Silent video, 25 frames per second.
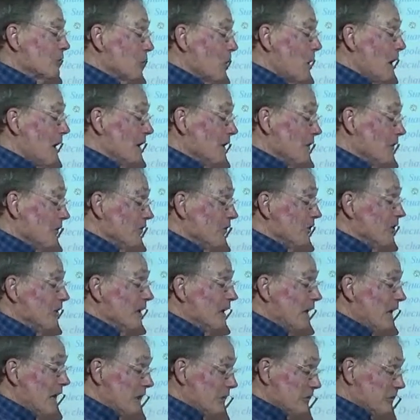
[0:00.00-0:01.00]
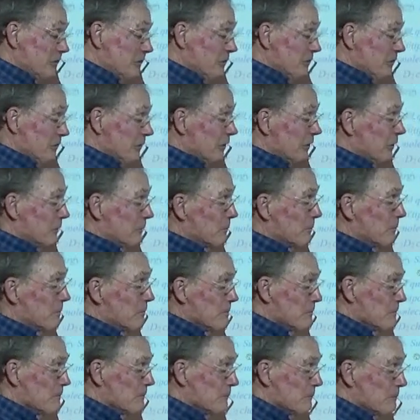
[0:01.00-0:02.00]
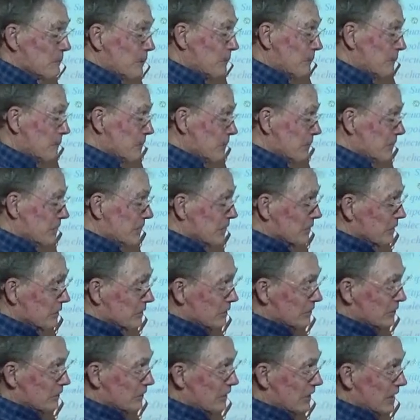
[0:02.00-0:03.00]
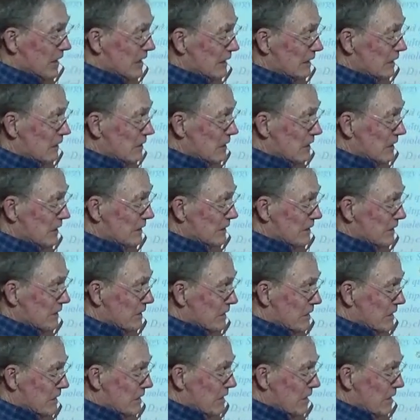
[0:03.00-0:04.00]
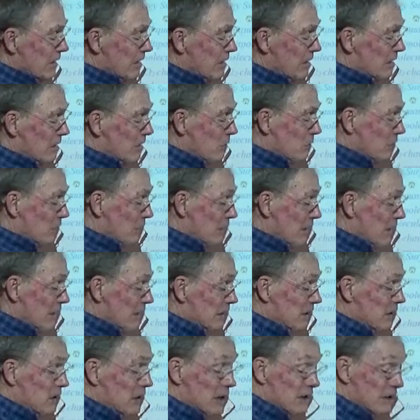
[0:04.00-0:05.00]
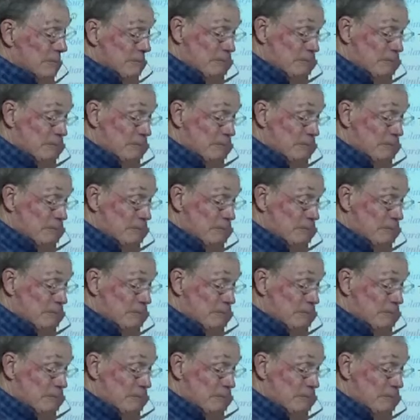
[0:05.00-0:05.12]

Y, and Z axes that are perpendicular to that line, or that line.